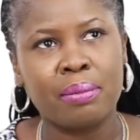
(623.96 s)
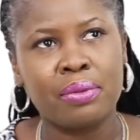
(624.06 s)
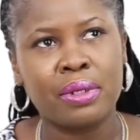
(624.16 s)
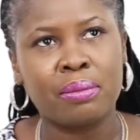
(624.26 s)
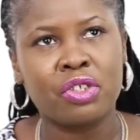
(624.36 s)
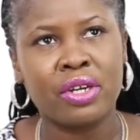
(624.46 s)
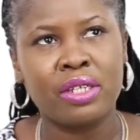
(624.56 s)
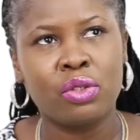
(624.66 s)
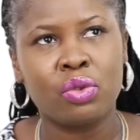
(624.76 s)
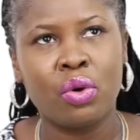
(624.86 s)
now I'm
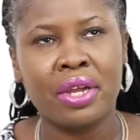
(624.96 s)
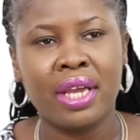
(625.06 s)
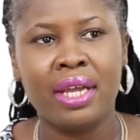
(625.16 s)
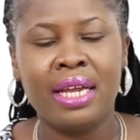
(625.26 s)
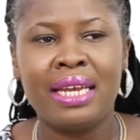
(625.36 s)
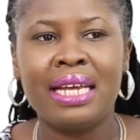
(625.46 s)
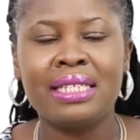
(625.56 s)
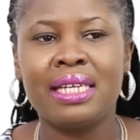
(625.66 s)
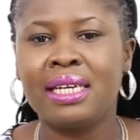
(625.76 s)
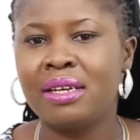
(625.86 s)
trying to, okay, let's
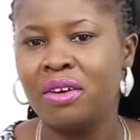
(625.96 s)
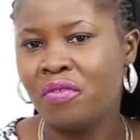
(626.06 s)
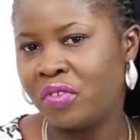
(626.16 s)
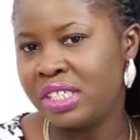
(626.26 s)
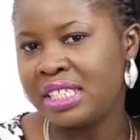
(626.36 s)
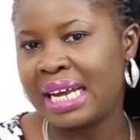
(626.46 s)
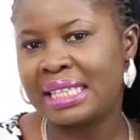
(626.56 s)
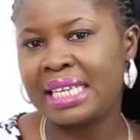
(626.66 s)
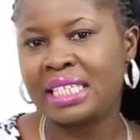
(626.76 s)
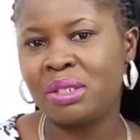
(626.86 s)
say for this
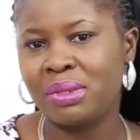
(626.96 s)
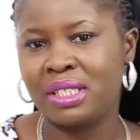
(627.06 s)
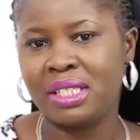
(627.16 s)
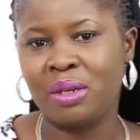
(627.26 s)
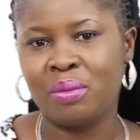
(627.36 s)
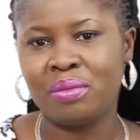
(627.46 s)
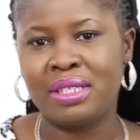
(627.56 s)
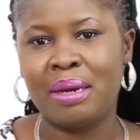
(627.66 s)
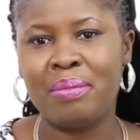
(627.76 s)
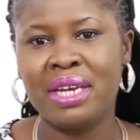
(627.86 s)
attachment now,
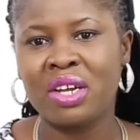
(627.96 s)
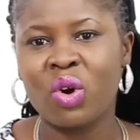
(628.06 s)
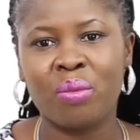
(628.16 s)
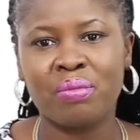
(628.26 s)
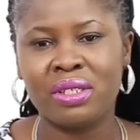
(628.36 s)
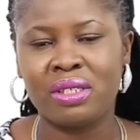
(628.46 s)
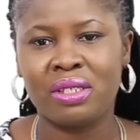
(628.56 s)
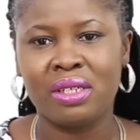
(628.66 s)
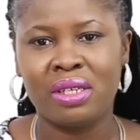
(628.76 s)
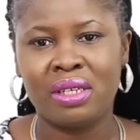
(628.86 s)
there are many
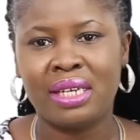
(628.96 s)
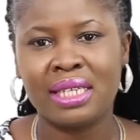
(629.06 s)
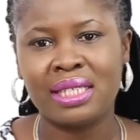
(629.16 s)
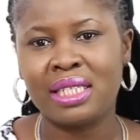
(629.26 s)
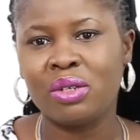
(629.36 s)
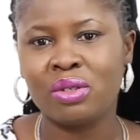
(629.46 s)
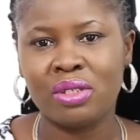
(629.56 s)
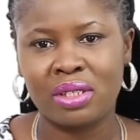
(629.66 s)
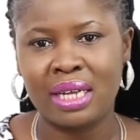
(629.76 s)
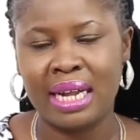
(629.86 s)
companies that
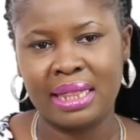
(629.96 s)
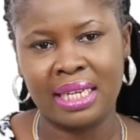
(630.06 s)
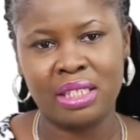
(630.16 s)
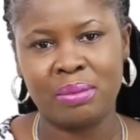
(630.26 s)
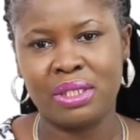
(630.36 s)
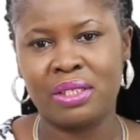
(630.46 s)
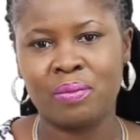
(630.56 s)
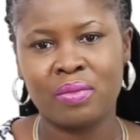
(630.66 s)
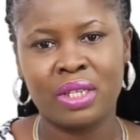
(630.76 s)
sells attachments,